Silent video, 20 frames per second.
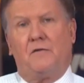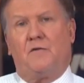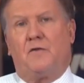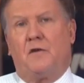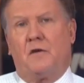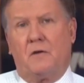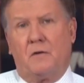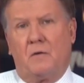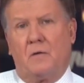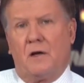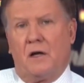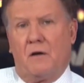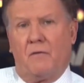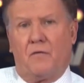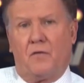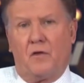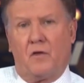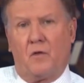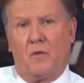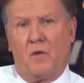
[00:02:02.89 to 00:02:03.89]
for
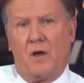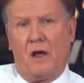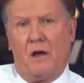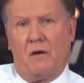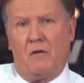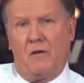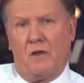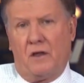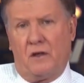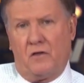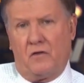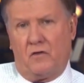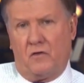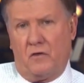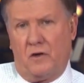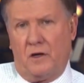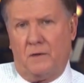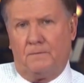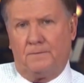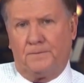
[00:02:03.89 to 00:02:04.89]
for the rail
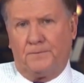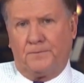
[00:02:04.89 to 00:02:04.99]
industry?